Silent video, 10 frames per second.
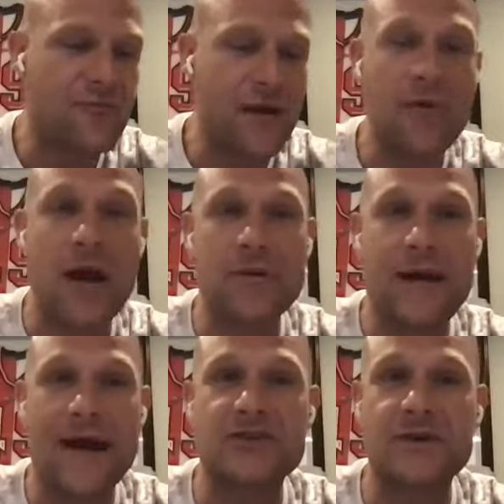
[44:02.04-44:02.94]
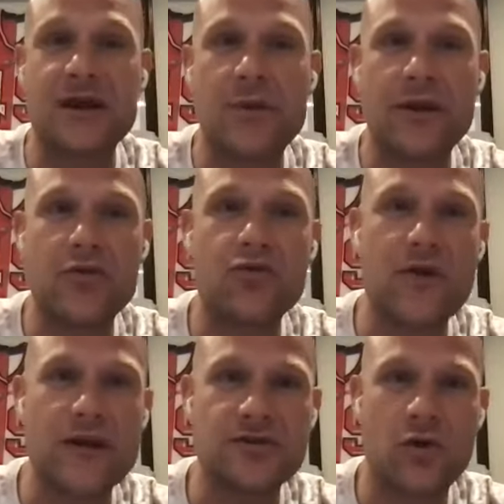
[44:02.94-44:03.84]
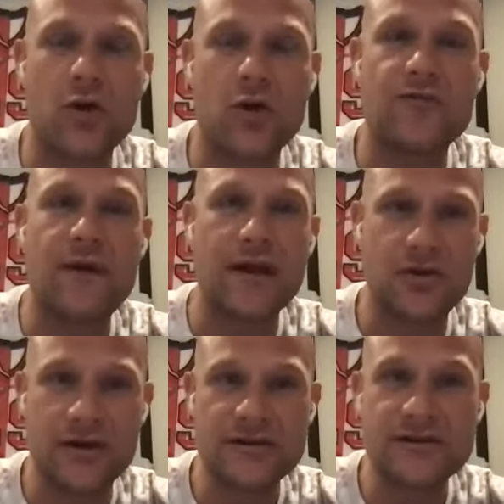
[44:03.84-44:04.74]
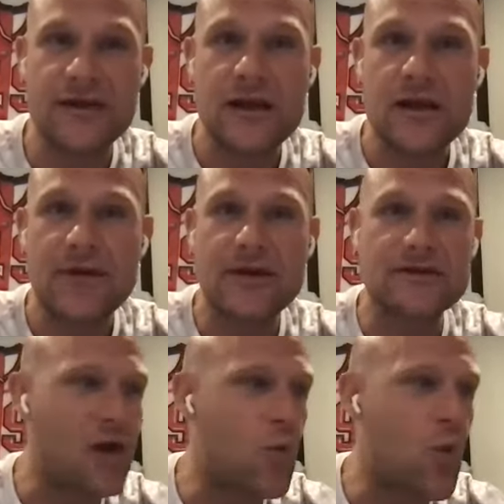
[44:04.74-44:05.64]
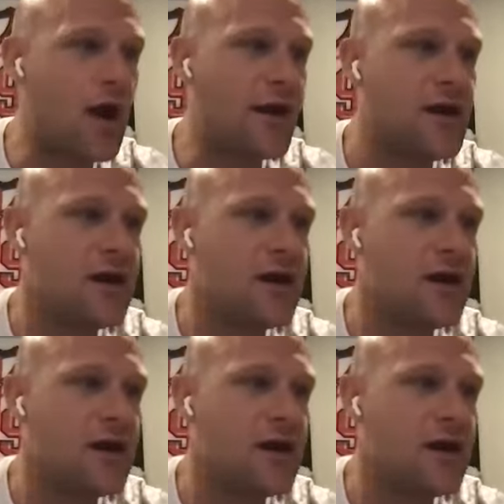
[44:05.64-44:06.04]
my property management company who rents all of my units because I want,